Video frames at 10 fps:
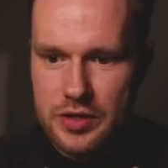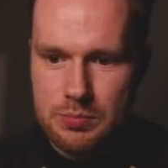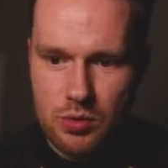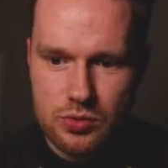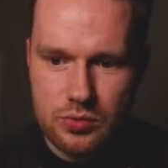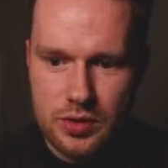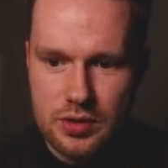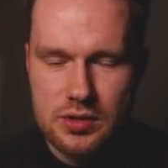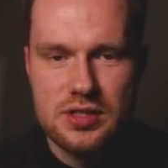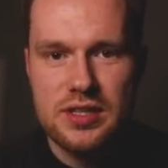On this model, you
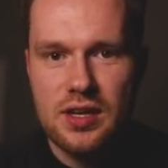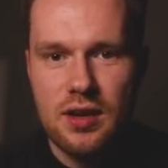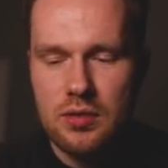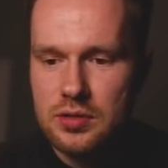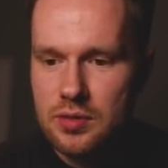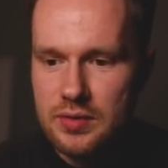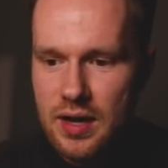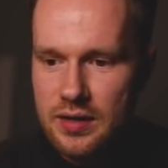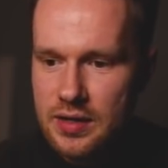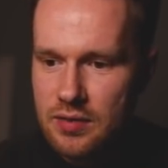can stick a logo
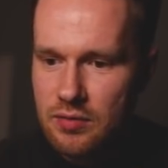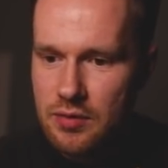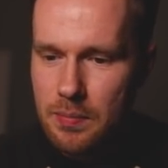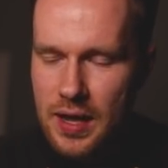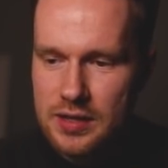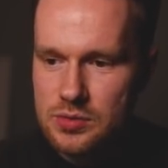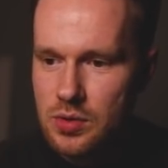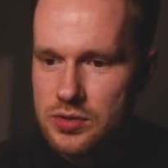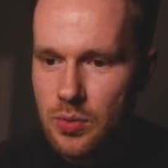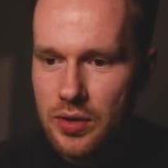down here on the black as
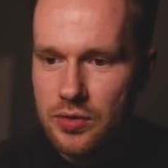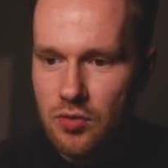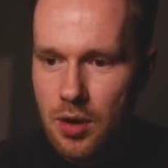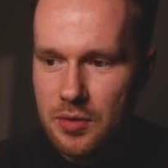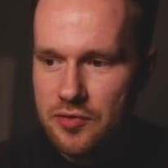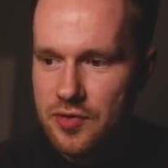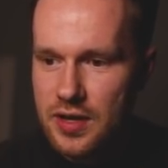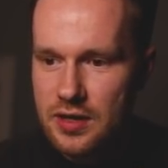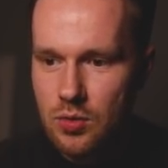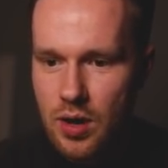well. So Under Armour
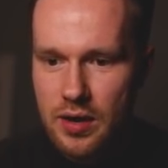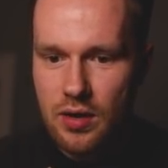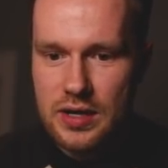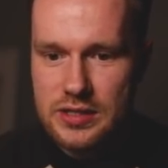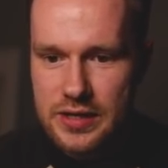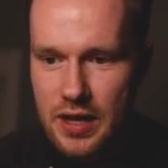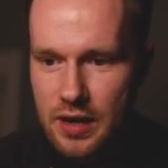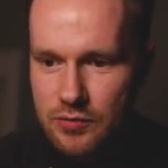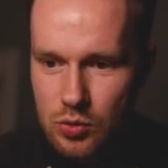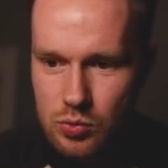fit in quite nicely.
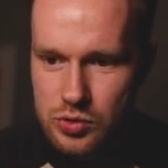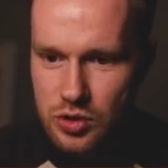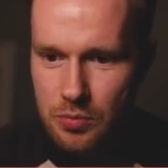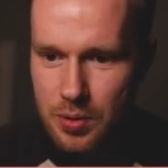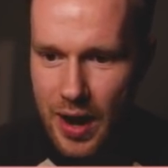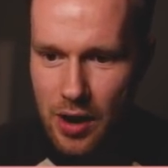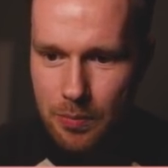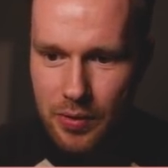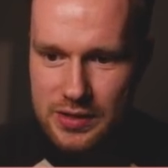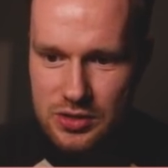And I've also put
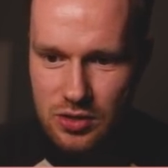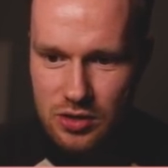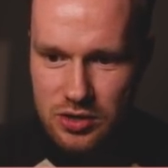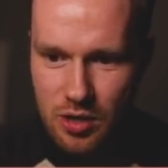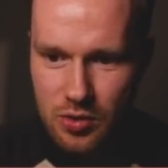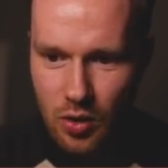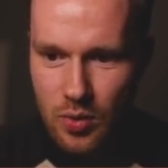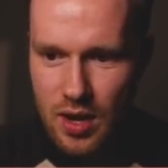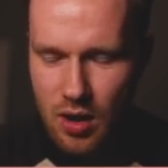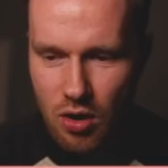Alpine Stars
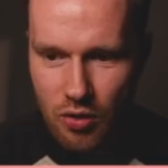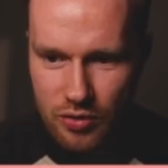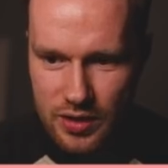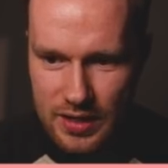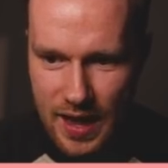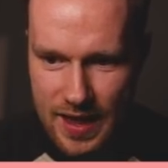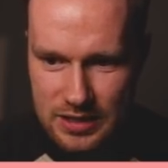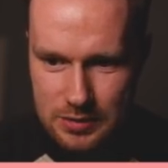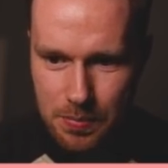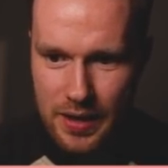logo on the
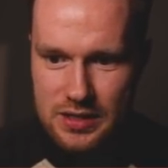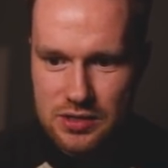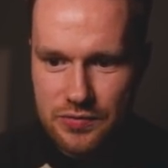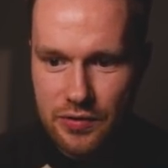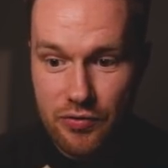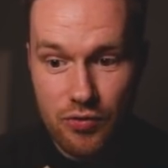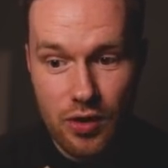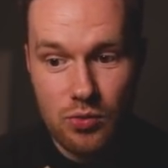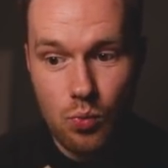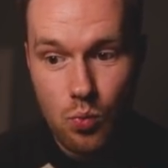end plates of the
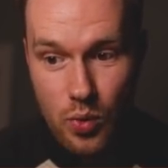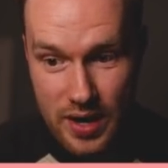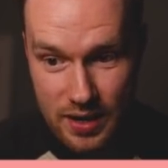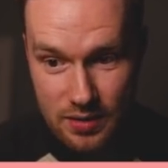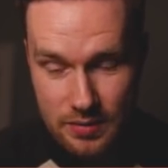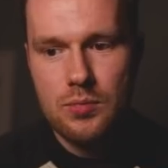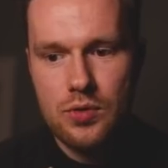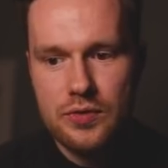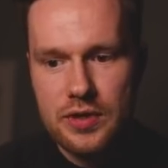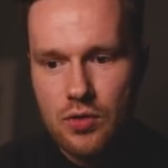front wing,
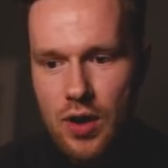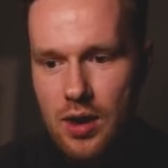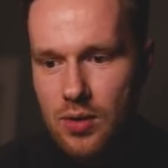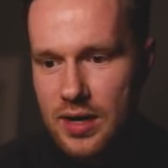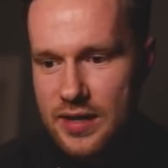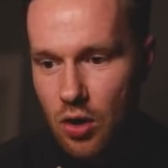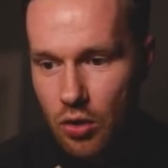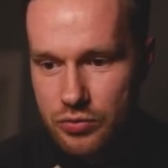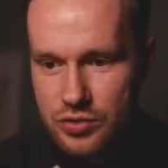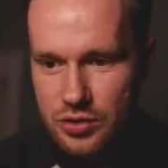moving your Alcali
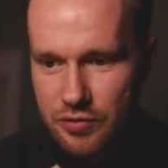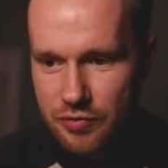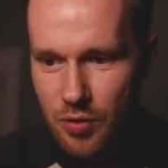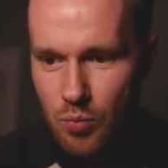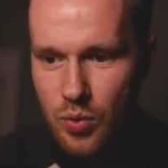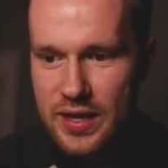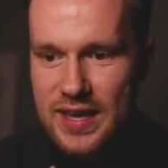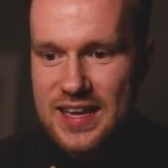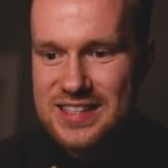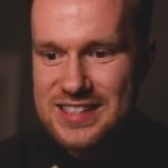onto the front wing
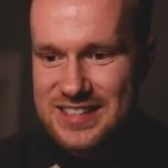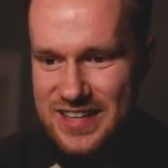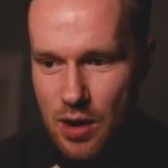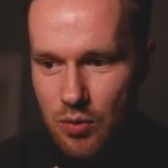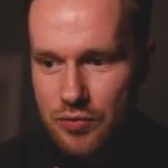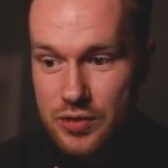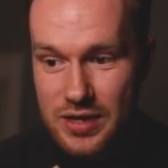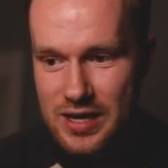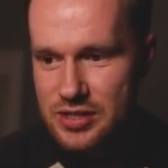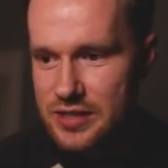itself. Because
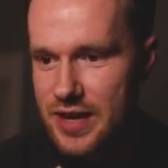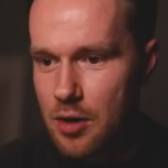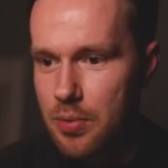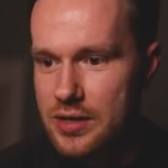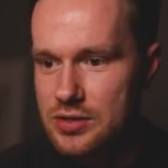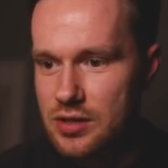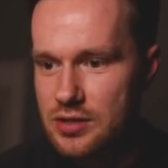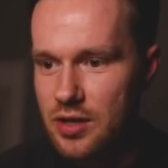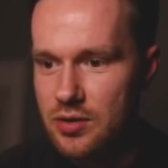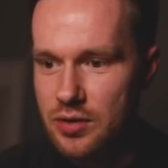actually, the Alpine
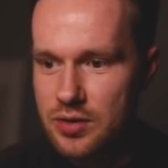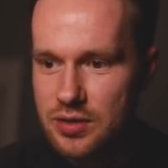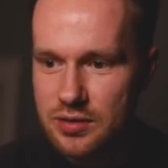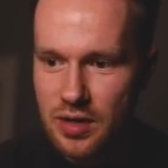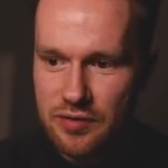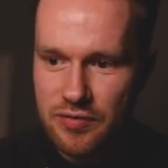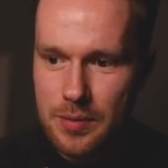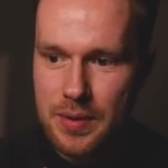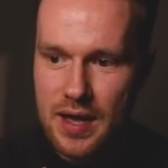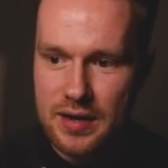Stars logo, you can kind of
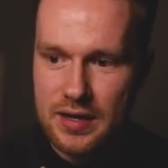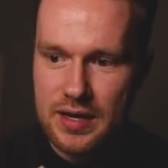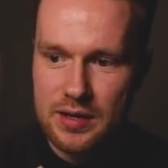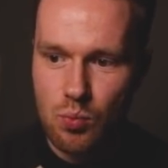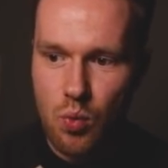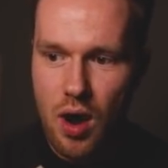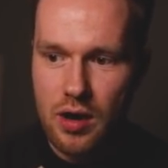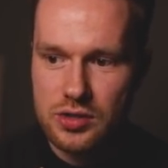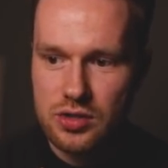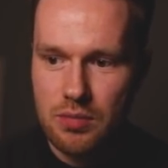flip it and it
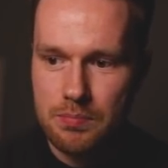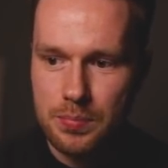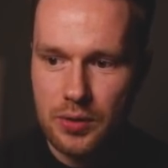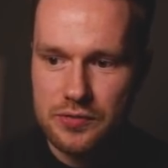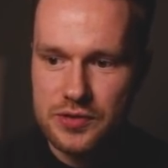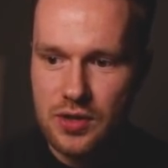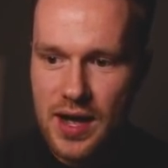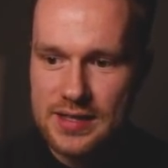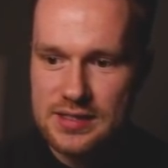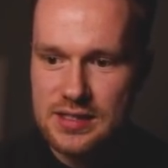works on both
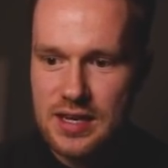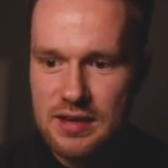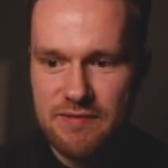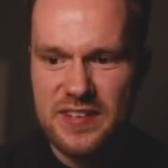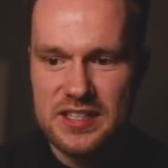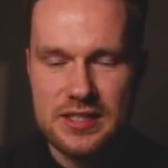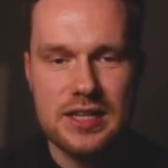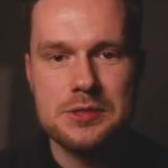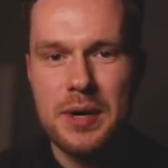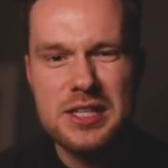sides, fits
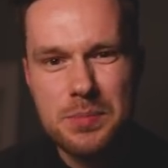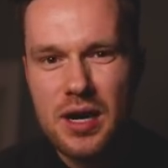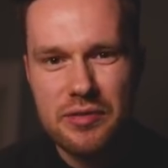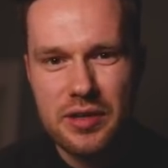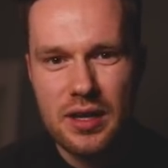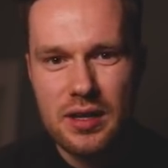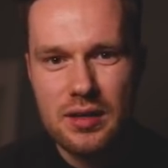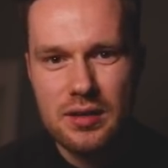that space perfectly.